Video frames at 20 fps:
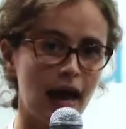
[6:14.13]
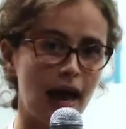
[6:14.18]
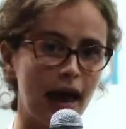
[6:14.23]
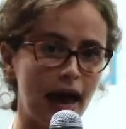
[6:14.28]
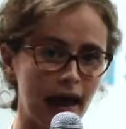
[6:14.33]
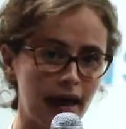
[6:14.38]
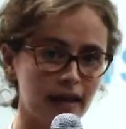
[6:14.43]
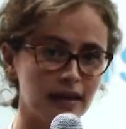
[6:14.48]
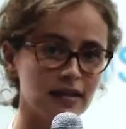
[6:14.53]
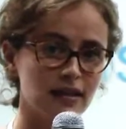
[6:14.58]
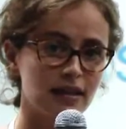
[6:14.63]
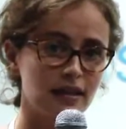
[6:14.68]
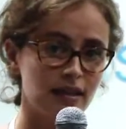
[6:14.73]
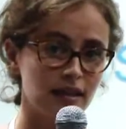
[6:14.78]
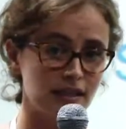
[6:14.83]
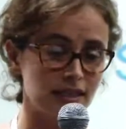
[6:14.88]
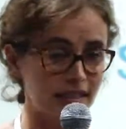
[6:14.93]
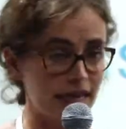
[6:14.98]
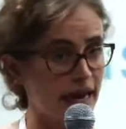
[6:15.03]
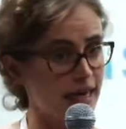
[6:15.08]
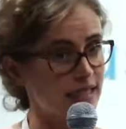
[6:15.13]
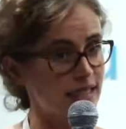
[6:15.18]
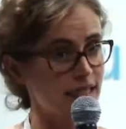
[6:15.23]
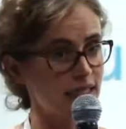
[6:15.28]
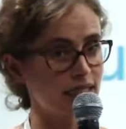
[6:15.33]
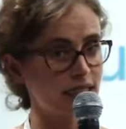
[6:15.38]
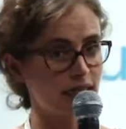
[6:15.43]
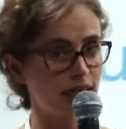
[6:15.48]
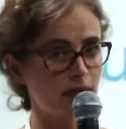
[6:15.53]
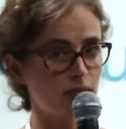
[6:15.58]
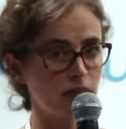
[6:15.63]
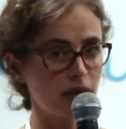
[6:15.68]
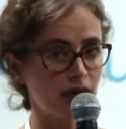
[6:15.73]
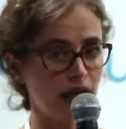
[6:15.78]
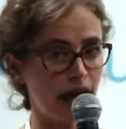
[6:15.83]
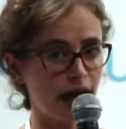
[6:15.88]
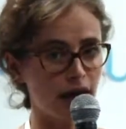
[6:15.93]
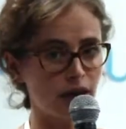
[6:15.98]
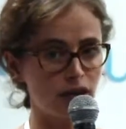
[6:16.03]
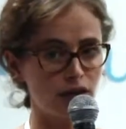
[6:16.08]
And these taxes can be
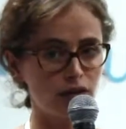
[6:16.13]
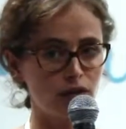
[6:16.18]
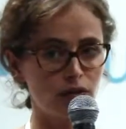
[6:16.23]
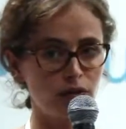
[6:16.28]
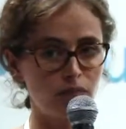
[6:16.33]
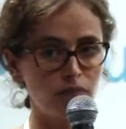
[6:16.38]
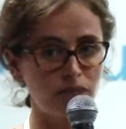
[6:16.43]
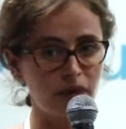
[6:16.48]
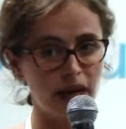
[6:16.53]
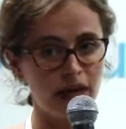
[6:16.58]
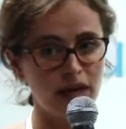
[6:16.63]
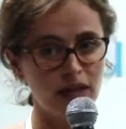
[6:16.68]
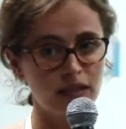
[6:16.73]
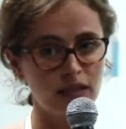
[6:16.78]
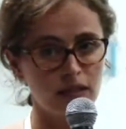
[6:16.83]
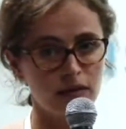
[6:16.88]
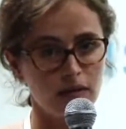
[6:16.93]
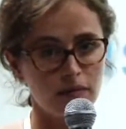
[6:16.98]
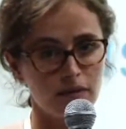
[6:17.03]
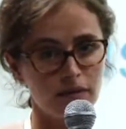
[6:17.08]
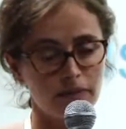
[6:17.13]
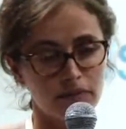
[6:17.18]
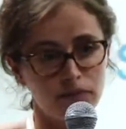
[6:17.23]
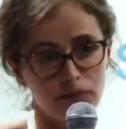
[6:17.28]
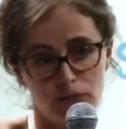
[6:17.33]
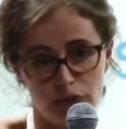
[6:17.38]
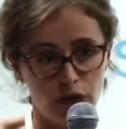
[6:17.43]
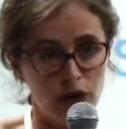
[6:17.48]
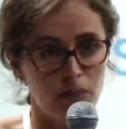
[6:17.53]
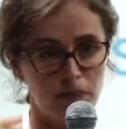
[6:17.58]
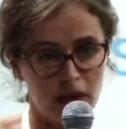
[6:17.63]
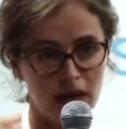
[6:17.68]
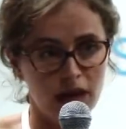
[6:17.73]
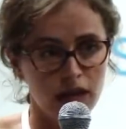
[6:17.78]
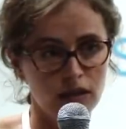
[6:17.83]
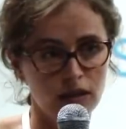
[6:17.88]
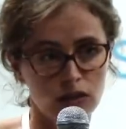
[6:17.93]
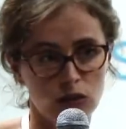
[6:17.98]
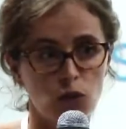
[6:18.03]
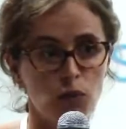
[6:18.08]
either paid
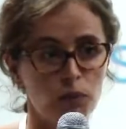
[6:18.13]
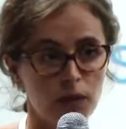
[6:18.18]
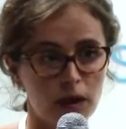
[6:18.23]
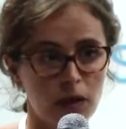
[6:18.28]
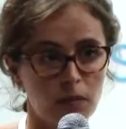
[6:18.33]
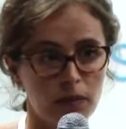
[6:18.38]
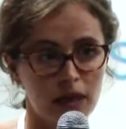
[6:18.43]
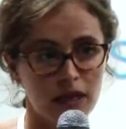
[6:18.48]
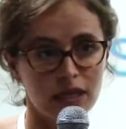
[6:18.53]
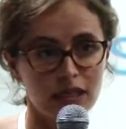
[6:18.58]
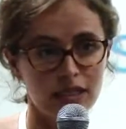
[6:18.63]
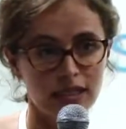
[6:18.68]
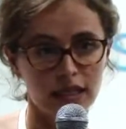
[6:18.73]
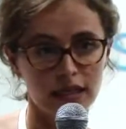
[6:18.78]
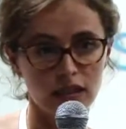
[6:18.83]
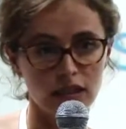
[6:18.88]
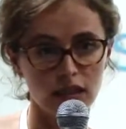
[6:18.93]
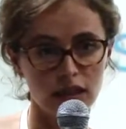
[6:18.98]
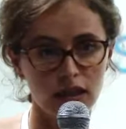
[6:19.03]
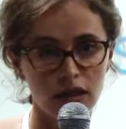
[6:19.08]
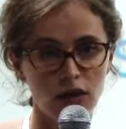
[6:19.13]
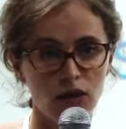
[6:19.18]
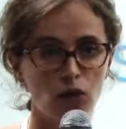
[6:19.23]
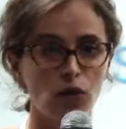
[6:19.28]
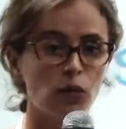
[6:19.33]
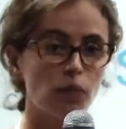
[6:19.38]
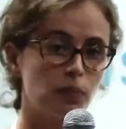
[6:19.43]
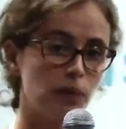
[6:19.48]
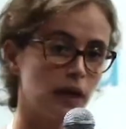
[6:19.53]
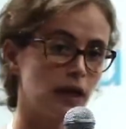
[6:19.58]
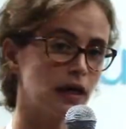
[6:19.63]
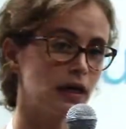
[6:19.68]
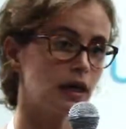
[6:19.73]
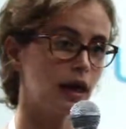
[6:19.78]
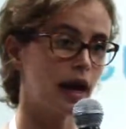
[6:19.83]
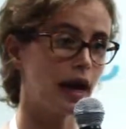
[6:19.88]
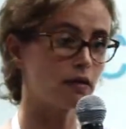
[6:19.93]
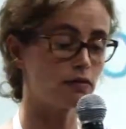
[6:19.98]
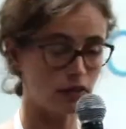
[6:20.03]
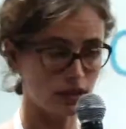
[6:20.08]
prepaid, so paid by the sender, or paid
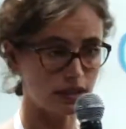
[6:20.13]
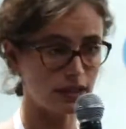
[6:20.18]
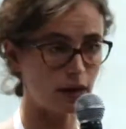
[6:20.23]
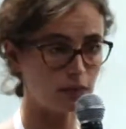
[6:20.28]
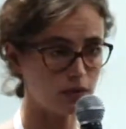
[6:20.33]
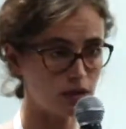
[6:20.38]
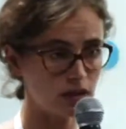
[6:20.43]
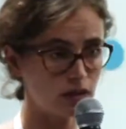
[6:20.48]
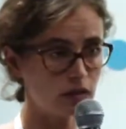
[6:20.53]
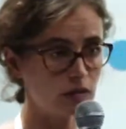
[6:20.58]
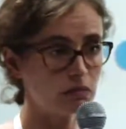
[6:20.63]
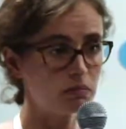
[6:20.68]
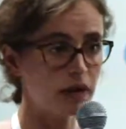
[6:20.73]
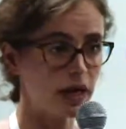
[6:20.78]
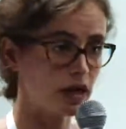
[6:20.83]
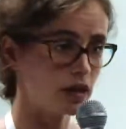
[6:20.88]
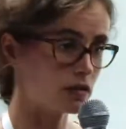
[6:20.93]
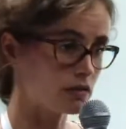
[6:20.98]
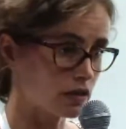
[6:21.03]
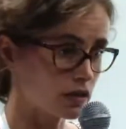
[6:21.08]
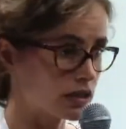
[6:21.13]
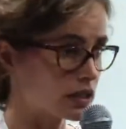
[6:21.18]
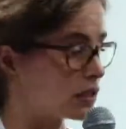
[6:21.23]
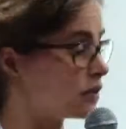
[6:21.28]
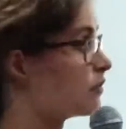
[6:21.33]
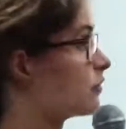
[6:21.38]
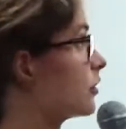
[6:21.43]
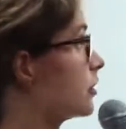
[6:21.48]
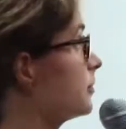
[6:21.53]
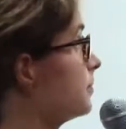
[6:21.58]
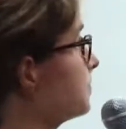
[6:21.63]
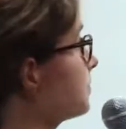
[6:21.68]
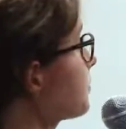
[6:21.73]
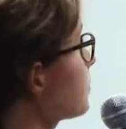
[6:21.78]
at reception by the receiver.